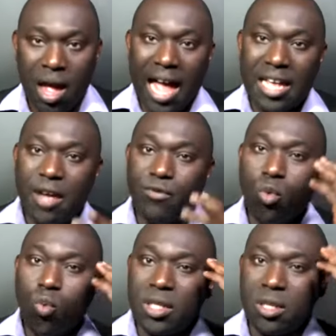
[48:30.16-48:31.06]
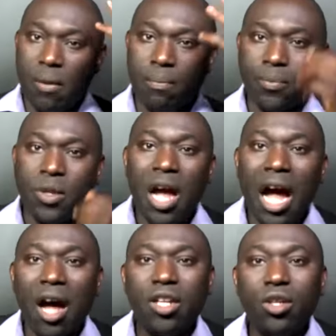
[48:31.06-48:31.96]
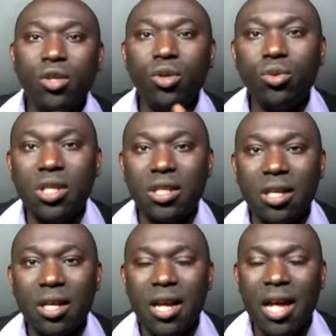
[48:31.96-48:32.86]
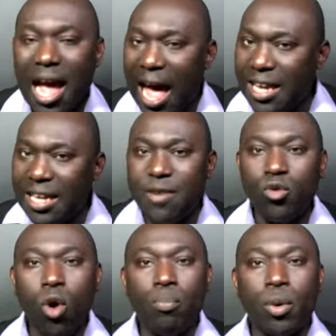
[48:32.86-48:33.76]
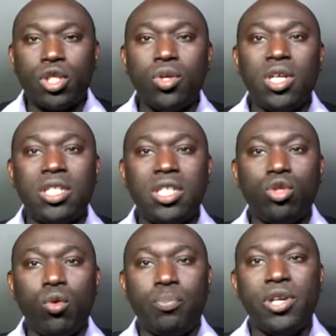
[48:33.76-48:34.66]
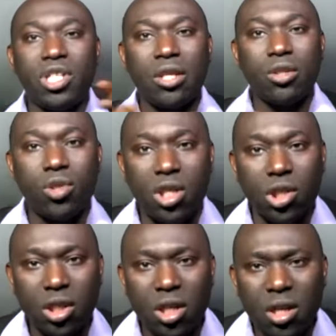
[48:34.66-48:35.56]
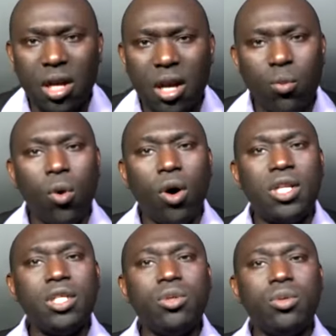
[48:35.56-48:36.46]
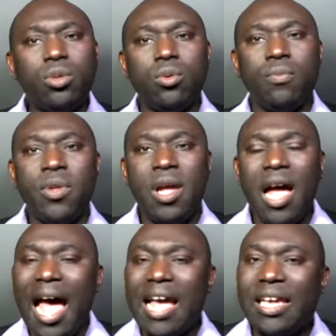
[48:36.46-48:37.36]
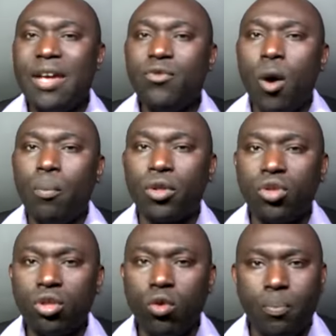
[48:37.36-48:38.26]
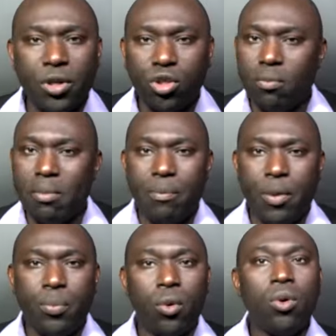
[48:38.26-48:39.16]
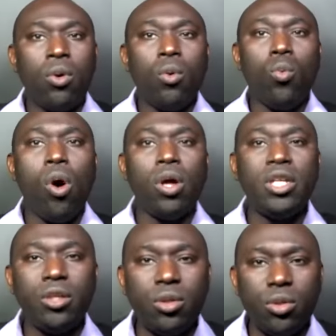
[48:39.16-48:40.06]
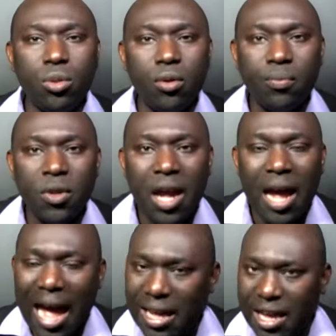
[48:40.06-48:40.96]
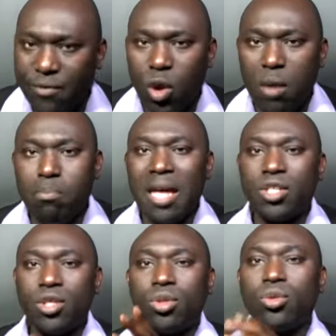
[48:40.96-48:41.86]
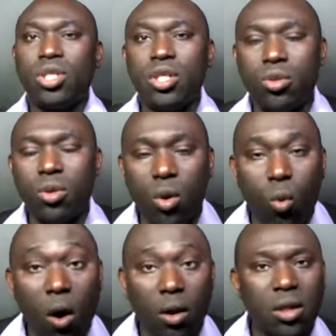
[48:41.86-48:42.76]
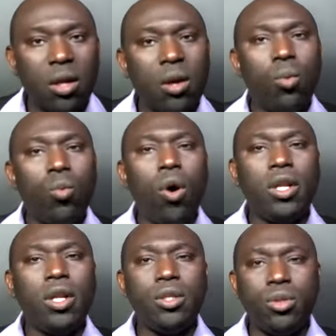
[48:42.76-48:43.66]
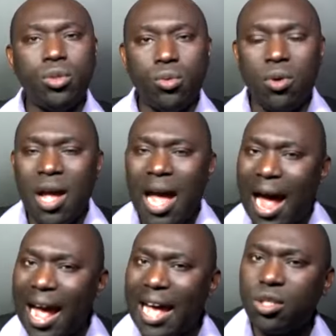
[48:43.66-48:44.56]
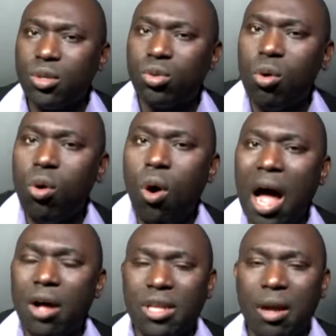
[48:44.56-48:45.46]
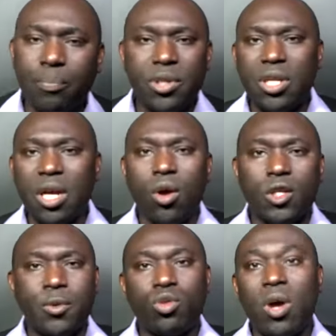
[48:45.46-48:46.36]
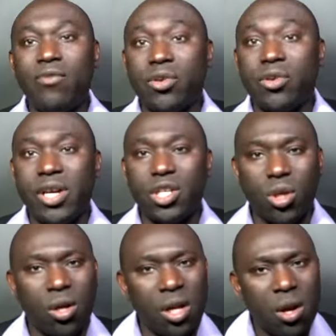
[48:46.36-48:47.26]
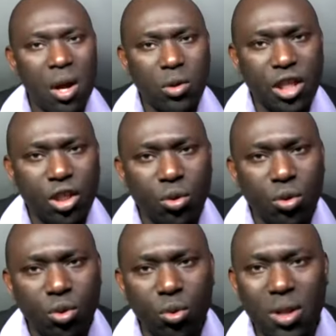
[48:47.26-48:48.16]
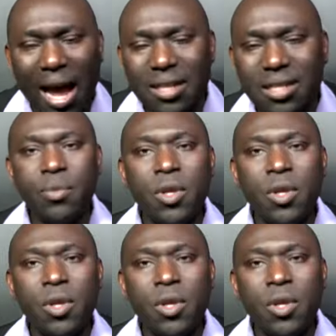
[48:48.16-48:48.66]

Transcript: I gave you wisdom. How do you use this? I gave you opportunity to preach and to teach. What did you do? I gave you opportunity to preach to my people. What did you do? I gave you a message to teach to the world. What did you do? I asked you to go out and preach the gospel to every creation. Did you do that?